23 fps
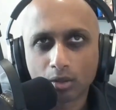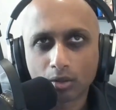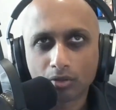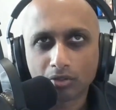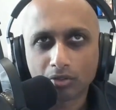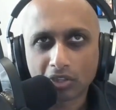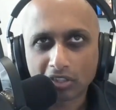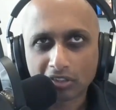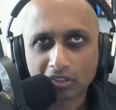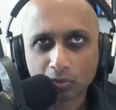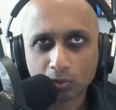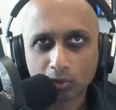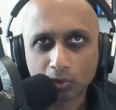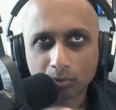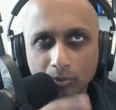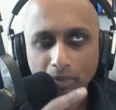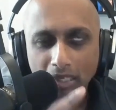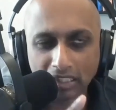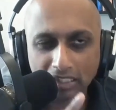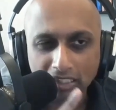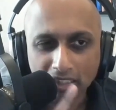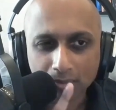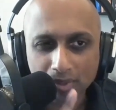this would
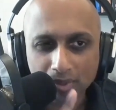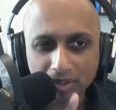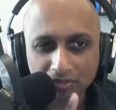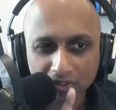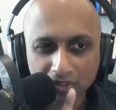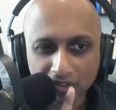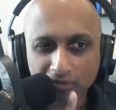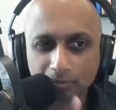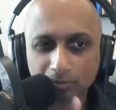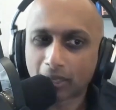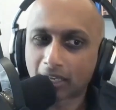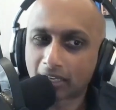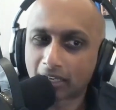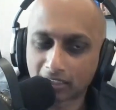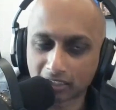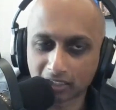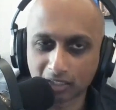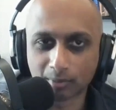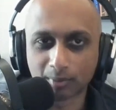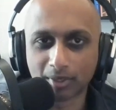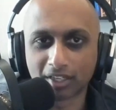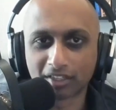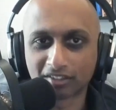mainly be for
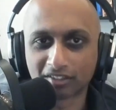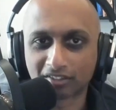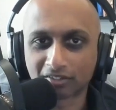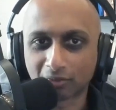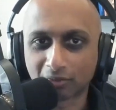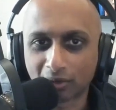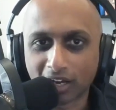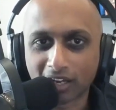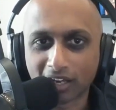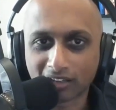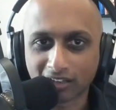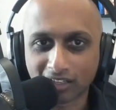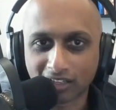spending amounts, right?